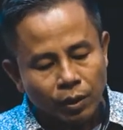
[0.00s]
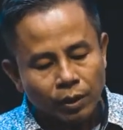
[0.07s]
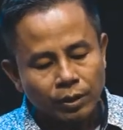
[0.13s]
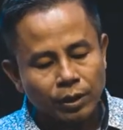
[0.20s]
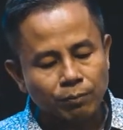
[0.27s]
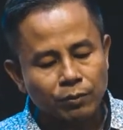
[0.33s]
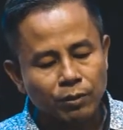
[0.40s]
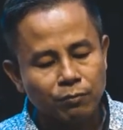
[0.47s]

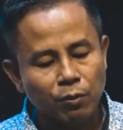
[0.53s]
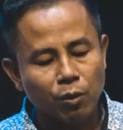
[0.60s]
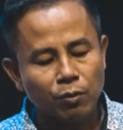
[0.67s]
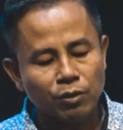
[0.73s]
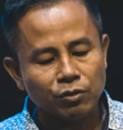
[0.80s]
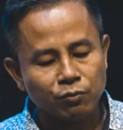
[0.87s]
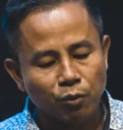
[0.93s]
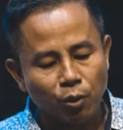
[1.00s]
chapter 4
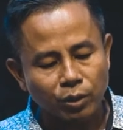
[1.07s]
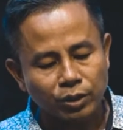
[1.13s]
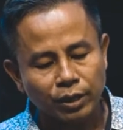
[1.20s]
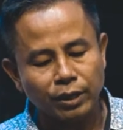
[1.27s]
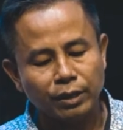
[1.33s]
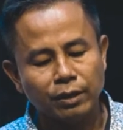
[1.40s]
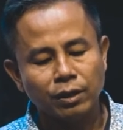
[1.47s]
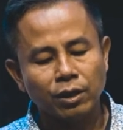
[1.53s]
verse
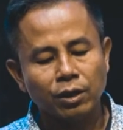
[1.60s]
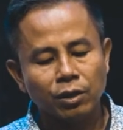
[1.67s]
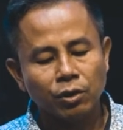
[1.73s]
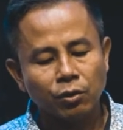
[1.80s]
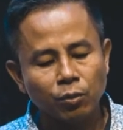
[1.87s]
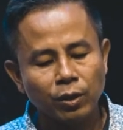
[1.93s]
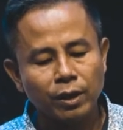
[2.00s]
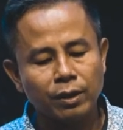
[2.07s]
14,
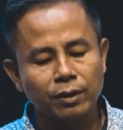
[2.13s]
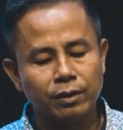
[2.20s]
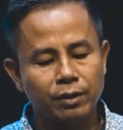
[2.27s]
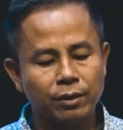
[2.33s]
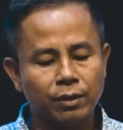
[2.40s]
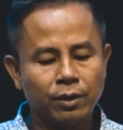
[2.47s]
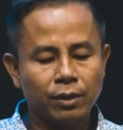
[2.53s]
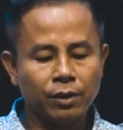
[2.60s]
greet
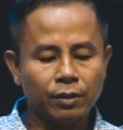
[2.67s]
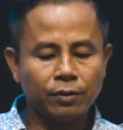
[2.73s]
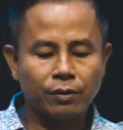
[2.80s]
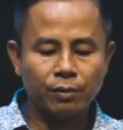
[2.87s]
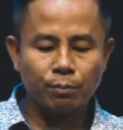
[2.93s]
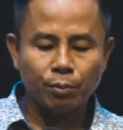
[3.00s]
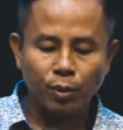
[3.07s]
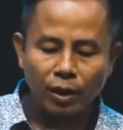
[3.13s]

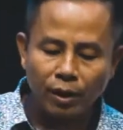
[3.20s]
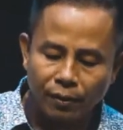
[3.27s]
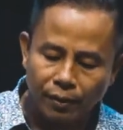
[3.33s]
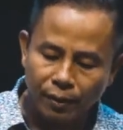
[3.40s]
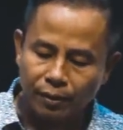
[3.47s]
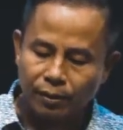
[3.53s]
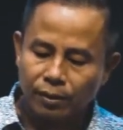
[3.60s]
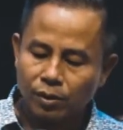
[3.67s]
the
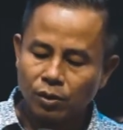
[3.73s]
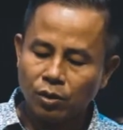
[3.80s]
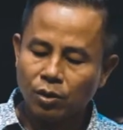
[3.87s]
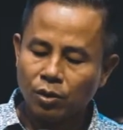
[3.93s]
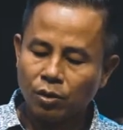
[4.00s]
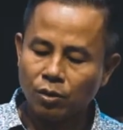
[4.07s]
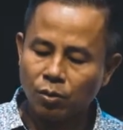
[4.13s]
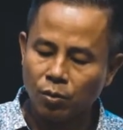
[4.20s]
brethren
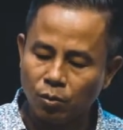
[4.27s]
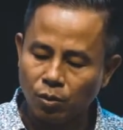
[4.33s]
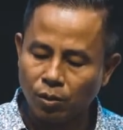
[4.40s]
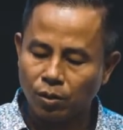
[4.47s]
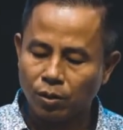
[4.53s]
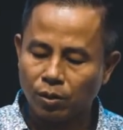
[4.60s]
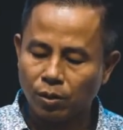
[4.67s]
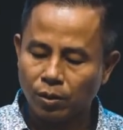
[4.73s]
who
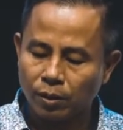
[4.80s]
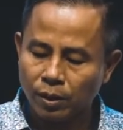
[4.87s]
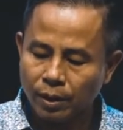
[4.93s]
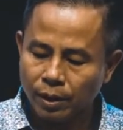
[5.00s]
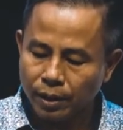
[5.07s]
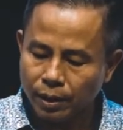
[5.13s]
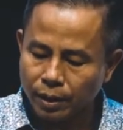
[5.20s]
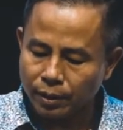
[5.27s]
are
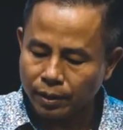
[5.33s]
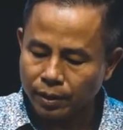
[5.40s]
in